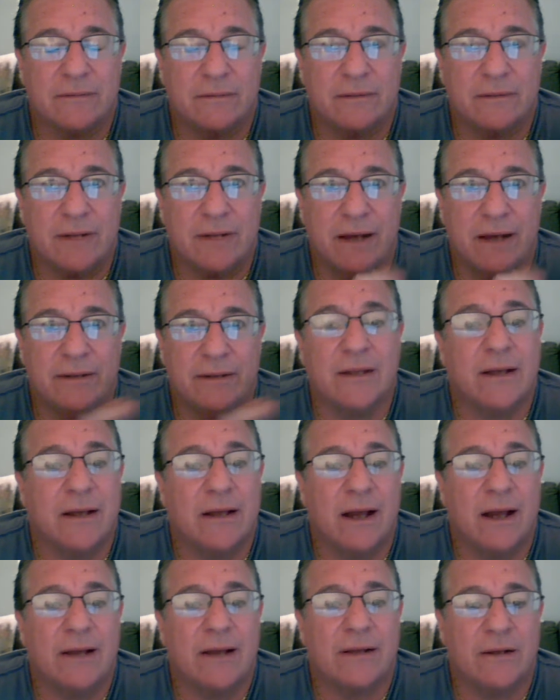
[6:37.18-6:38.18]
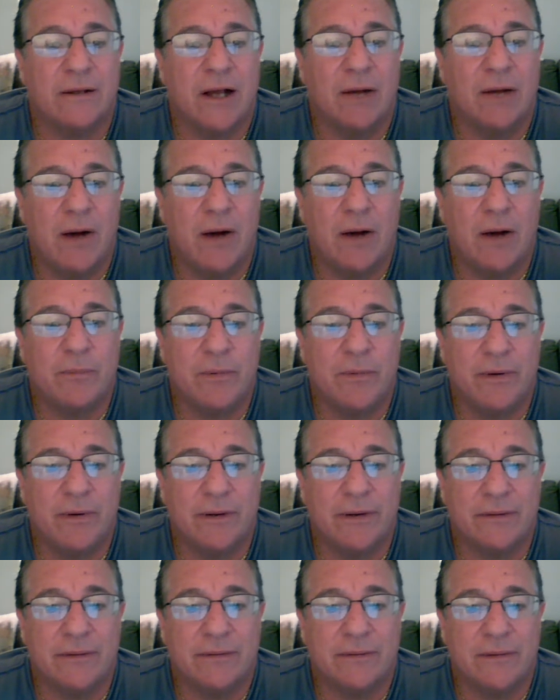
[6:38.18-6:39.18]
I think I can come up
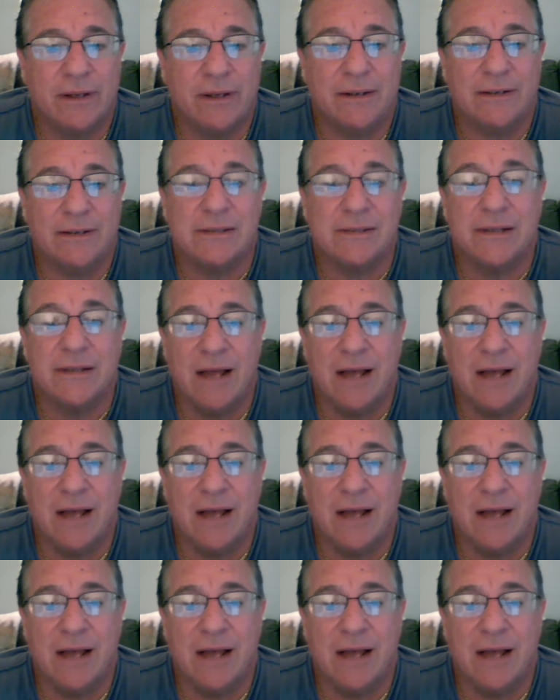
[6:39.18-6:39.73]
with, and it's